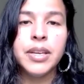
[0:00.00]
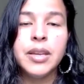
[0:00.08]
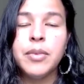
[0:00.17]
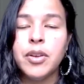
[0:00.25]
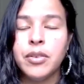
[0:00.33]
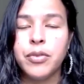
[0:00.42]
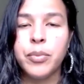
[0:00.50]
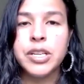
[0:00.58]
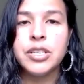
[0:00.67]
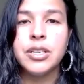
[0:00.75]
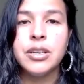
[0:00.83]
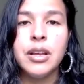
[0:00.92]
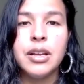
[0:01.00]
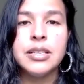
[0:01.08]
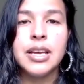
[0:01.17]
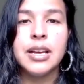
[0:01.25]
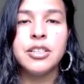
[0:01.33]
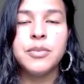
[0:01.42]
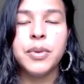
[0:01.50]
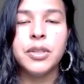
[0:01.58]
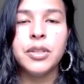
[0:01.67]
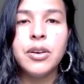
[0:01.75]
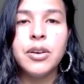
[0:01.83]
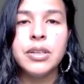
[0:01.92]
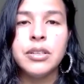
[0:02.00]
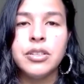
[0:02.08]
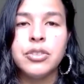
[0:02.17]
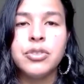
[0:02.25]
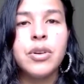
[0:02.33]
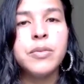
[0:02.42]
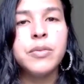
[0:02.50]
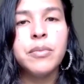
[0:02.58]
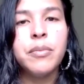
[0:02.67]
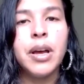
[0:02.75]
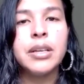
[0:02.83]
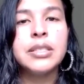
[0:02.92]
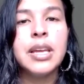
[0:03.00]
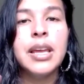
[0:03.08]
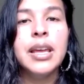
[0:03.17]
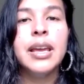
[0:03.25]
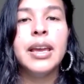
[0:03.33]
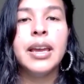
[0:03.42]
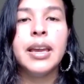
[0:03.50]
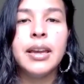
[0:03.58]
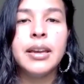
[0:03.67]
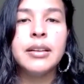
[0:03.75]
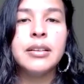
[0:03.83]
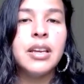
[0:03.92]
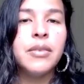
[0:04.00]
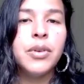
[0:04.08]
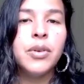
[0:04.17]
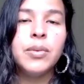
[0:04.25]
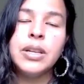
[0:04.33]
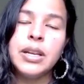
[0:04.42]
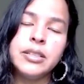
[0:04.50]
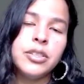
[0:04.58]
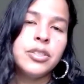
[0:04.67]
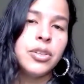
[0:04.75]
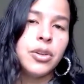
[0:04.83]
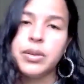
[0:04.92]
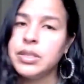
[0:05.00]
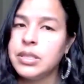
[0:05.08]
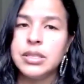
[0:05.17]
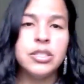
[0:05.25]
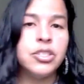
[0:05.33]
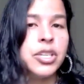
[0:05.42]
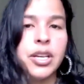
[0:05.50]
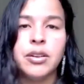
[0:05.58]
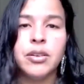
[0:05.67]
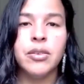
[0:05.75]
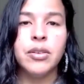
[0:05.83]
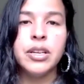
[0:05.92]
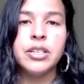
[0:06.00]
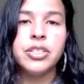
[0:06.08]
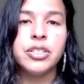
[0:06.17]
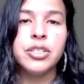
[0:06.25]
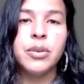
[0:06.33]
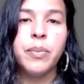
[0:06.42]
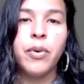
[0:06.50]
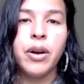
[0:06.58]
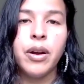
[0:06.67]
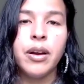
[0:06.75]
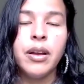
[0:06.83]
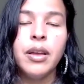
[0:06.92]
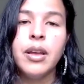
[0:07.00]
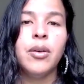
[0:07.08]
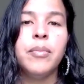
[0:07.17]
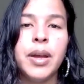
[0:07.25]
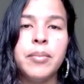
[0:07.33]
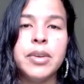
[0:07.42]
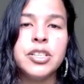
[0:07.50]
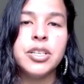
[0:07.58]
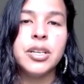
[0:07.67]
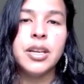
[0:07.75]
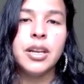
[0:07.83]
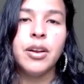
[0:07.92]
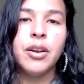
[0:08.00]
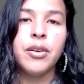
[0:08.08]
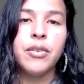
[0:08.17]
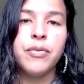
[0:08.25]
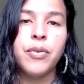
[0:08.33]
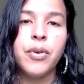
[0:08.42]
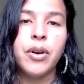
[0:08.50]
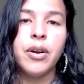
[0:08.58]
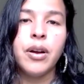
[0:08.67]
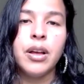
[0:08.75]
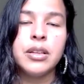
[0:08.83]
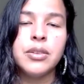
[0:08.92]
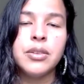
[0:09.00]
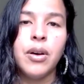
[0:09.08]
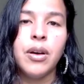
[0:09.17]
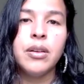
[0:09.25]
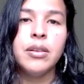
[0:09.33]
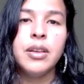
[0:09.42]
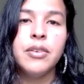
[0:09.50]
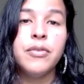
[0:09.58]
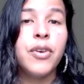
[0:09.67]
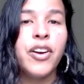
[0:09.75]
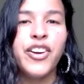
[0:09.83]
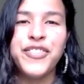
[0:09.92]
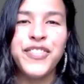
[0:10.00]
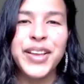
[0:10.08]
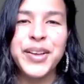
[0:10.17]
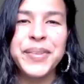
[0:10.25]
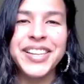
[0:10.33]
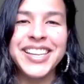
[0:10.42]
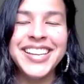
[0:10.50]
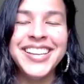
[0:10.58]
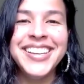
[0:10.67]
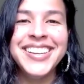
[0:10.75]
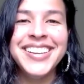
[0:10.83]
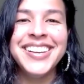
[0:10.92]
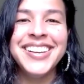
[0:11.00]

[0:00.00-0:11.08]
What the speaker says: email information attached below in the description box. And if you would like to sow into this channel and just support, my mission here for us all, for our family,